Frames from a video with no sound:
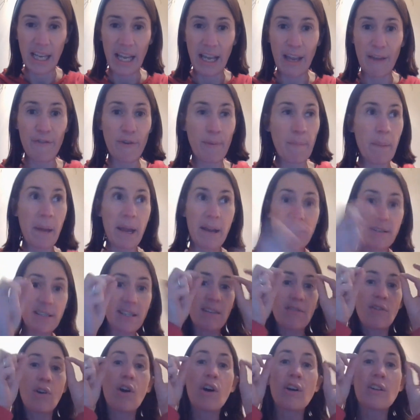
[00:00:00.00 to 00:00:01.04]
If your parents
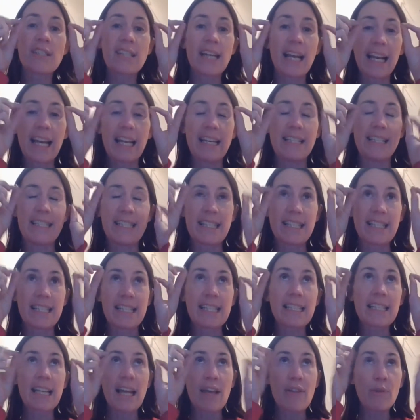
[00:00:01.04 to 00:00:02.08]
have contact lenses,
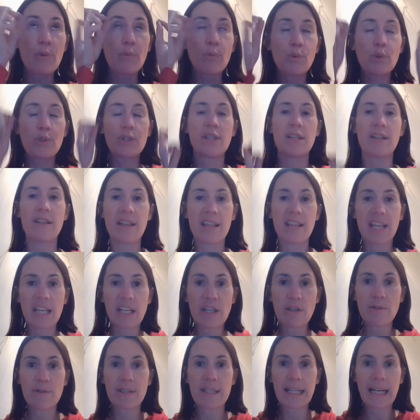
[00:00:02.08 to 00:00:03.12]
it's like the water that they
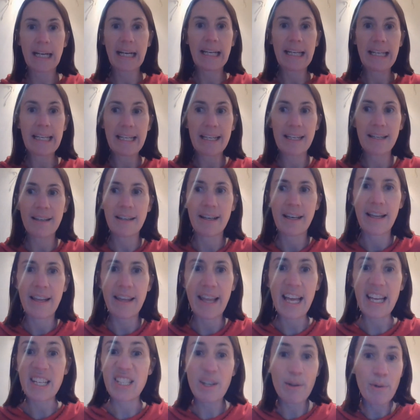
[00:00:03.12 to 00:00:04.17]
use to clean
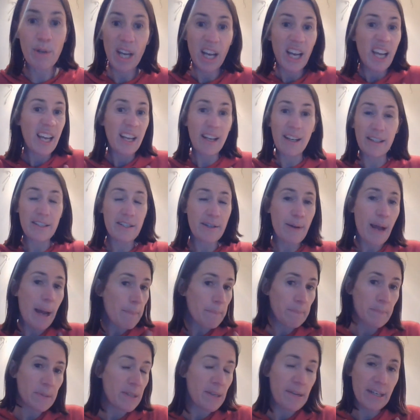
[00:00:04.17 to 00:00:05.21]
there. So it'll do
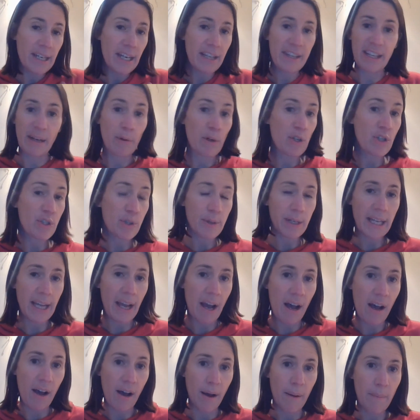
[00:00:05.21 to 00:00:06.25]
absolutely nothing, it won't do any
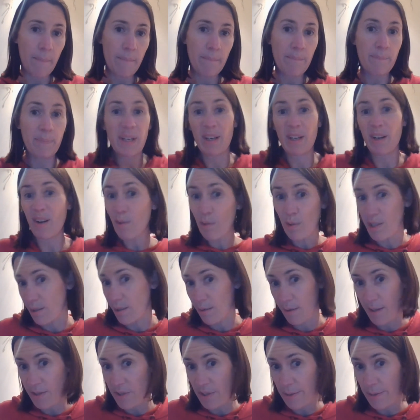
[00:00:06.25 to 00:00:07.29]
harm, but it also
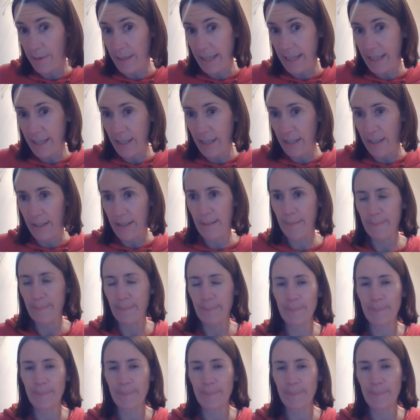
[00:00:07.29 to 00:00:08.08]
won't do any good.